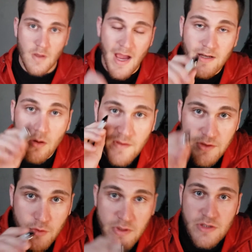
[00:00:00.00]
I know that
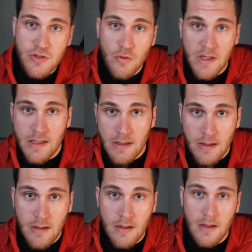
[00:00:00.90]
you can do it,
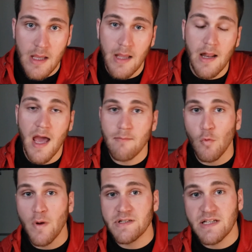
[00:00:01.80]
and I'm
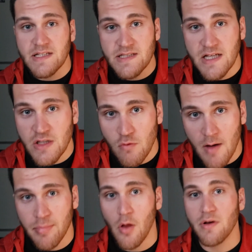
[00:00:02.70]
going to continue
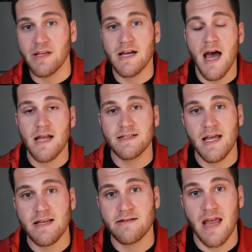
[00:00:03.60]
uploading
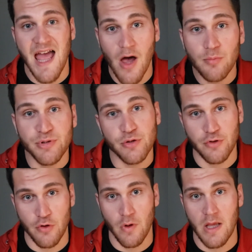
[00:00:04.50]
content to help you
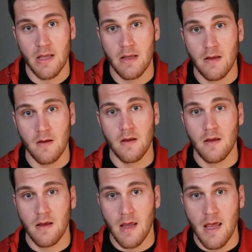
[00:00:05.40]
do it.
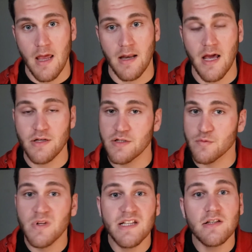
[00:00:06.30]
And I just
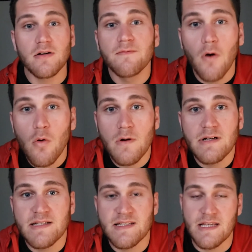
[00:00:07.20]
really look forward
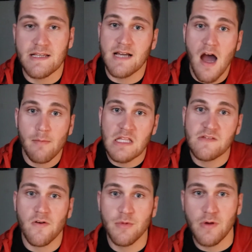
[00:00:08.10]
to seeing comments
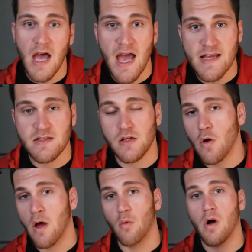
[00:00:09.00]
from you guys. You
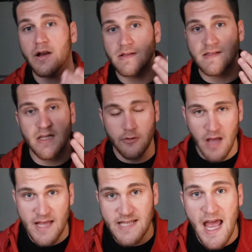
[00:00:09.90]
know, I want to see you
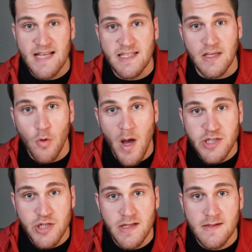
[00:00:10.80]
guys asking
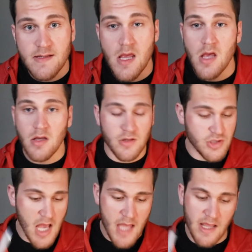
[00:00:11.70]
questions.
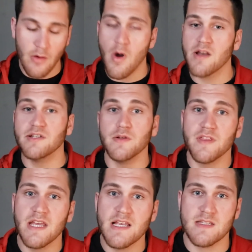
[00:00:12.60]
John, I want to do
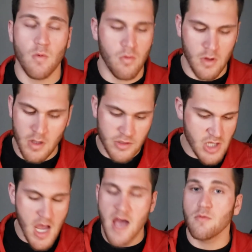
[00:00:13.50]
this.
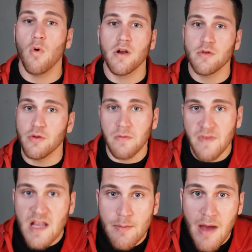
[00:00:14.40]
John, what do you
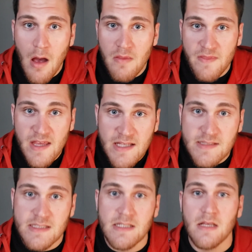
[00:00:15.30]
think about
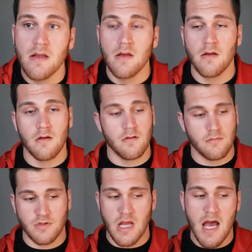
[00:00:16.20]
this?
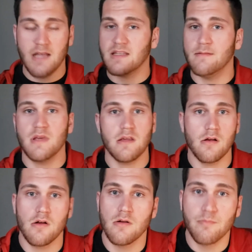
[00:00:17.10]
John, give me
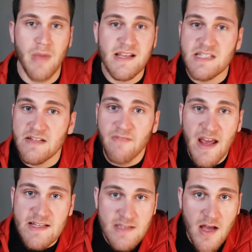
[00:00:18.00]
your best
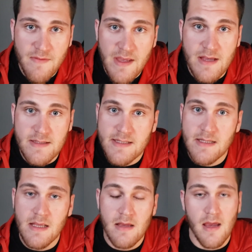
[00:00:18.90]
advice on this.
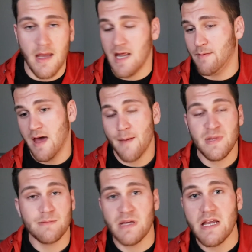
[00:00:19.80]
And I'm
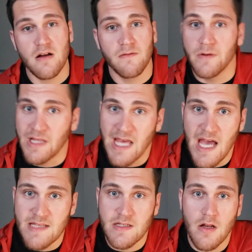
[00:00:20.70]
happy to be here for you
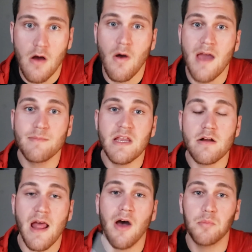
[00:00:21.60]
guys. You know, I'm here
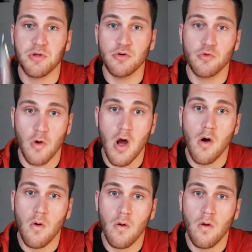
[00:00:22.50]
to help you grow.